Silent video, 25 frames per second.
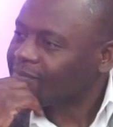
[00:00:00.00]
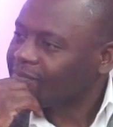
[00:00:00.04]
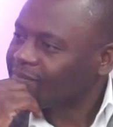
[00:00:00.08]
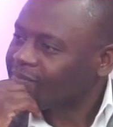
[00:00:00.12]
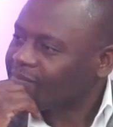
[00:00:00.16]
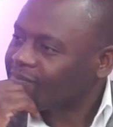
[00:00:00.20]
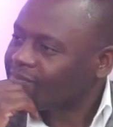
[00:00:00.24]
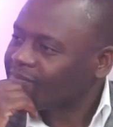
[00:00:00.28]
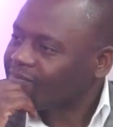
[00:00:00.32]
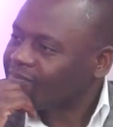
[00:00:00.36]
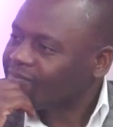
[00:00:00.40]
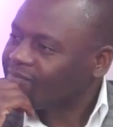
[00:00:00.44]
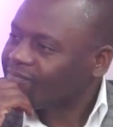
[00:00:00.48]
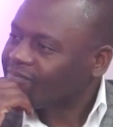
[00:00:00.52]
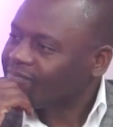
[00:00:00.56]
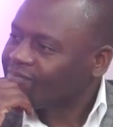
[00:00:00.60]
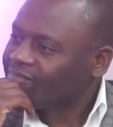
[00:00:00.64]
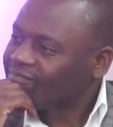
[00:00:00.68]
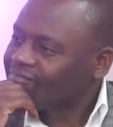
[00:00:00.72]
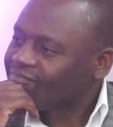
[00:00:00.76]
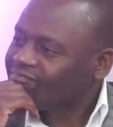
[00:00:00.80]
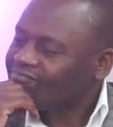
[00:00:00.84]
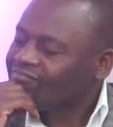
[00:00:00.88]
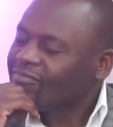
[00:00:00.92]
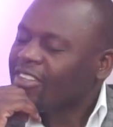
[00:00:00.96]
So it was really
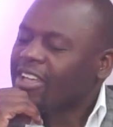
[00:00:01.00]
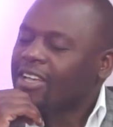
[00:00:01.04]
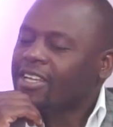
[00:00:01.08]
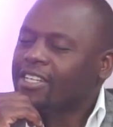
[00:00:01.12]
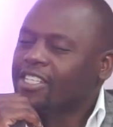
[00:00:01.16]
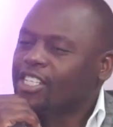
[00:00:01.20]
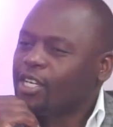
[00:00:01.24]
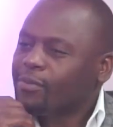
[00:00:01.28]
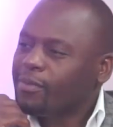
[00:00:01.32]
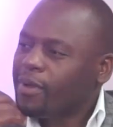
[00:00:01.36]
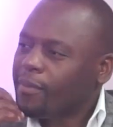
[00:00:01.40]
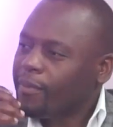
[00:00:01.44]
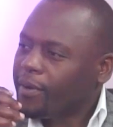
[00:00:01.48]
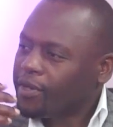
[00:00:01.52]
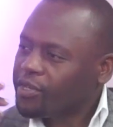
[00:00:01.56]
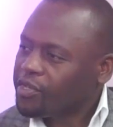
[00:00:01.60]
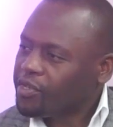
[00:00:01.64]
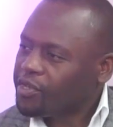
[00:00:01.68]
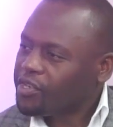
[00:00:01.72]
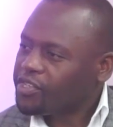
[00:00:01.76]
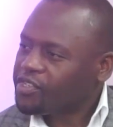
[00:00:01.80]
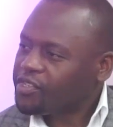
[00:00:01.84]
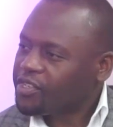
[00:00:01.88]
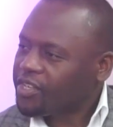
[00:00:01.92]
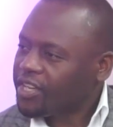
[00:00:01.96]
fun. Tell me about
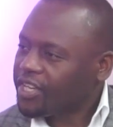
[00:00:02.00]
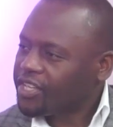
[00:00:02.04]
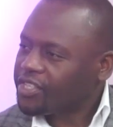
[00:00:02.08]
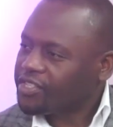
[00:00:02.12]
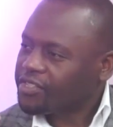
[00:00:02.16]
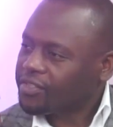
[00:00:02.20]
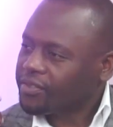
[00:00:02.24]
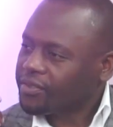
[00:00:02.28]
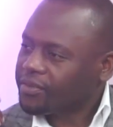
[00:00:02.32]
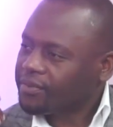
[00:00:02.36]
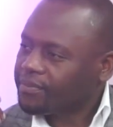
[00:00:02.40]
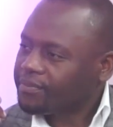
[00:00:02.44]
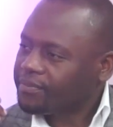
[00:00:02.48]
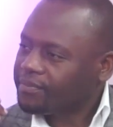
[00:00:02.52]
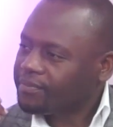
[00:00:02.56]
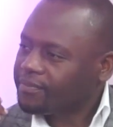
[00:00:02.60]
your education.